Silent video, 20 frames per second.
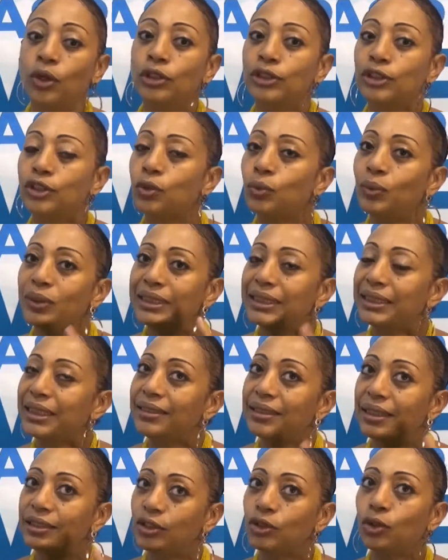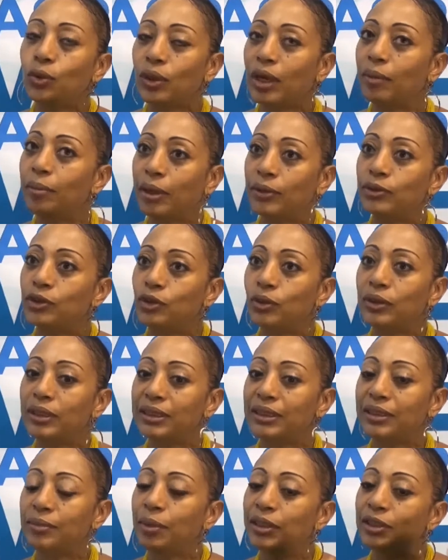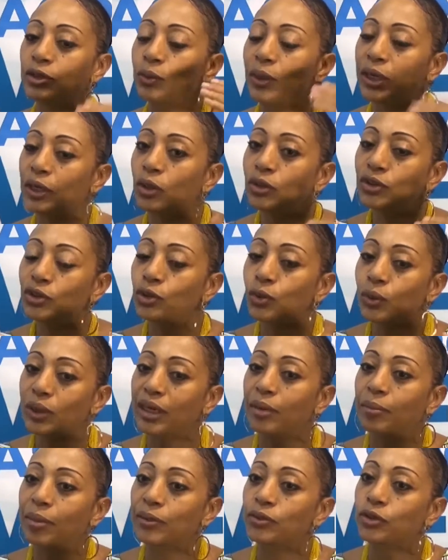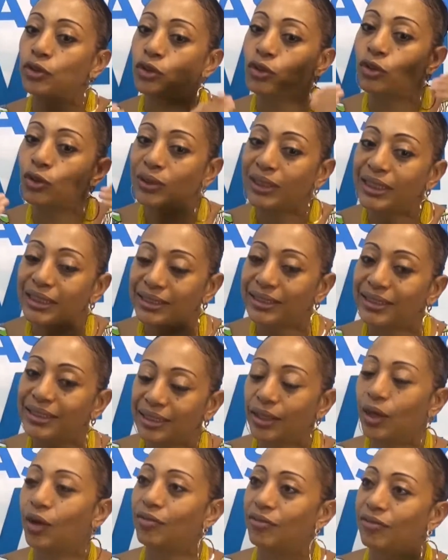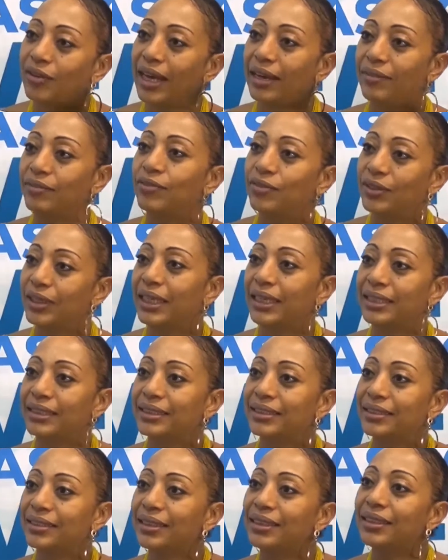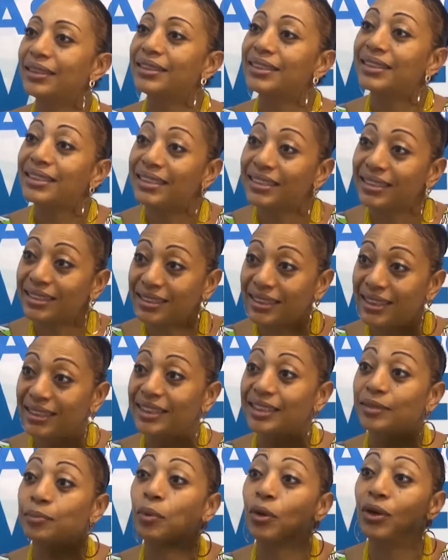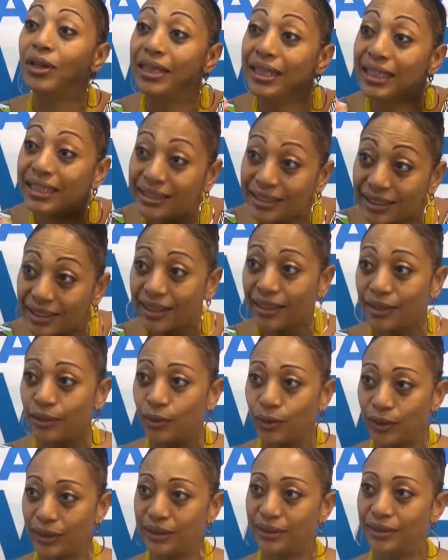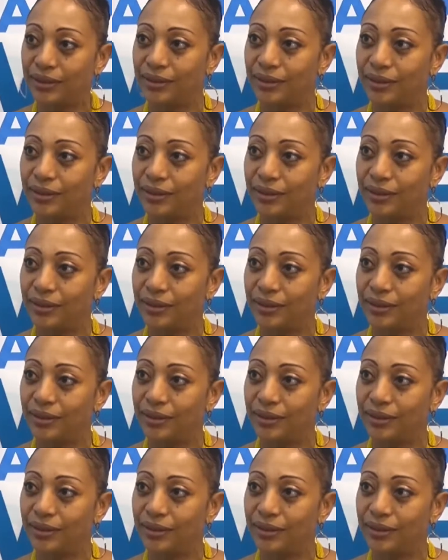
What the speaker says: So we sit and talk about unity, but we are not talking about unity of African states, political unity.